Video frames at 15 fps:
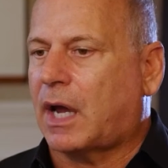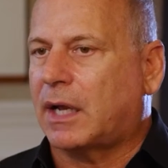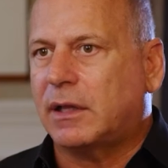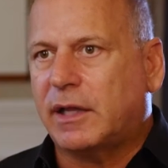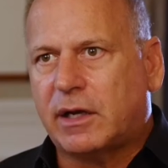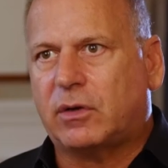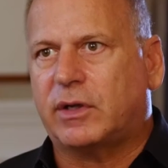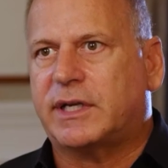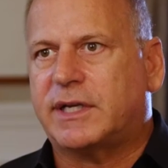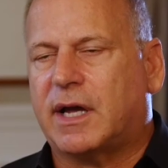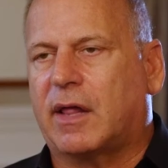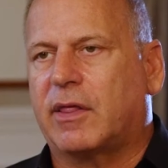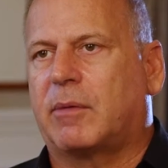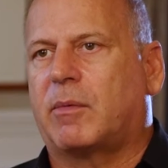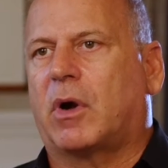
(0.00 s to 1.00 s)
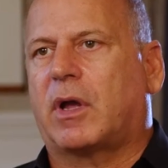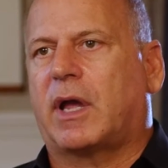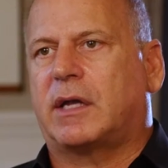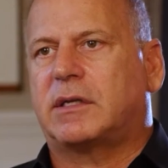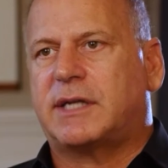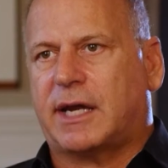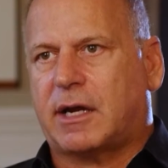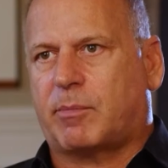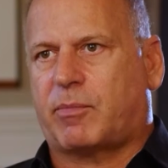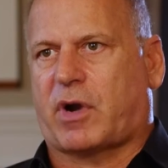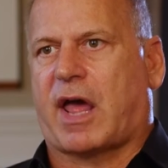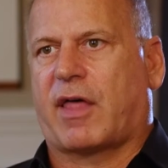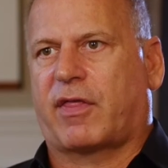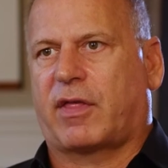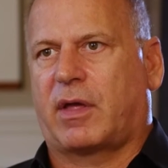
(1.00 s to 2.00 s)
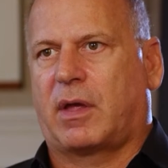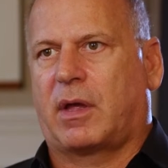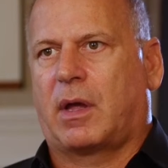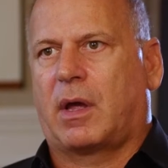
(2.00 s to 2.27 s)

I literally tell them, okay, take a breath.